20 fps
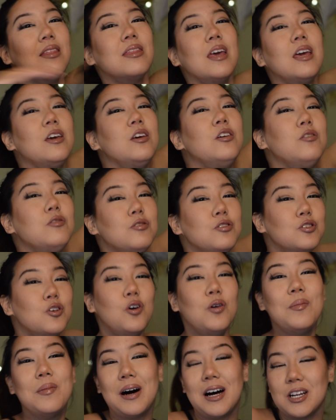Thank you
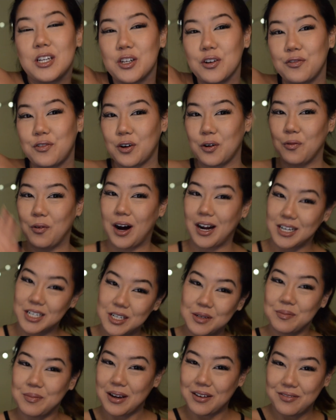so much for
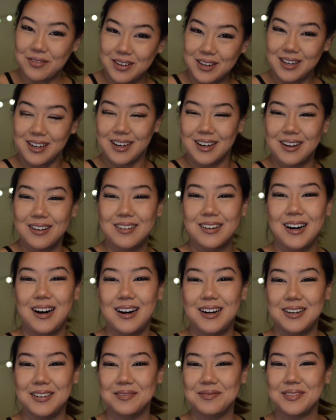watching my
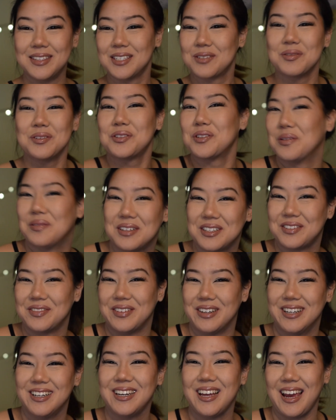video. This was so much
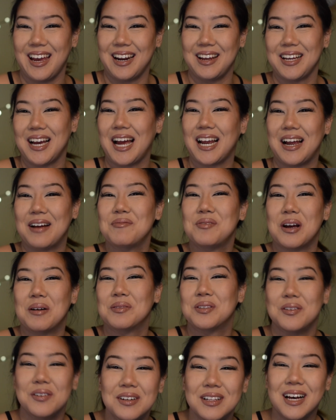fun, and I'm
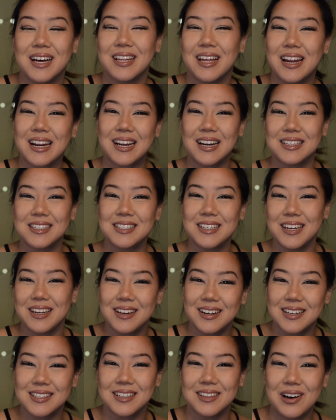so glad that I got to take you
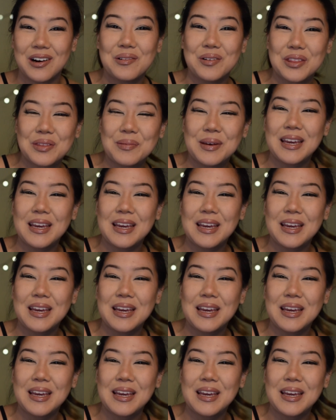guys along with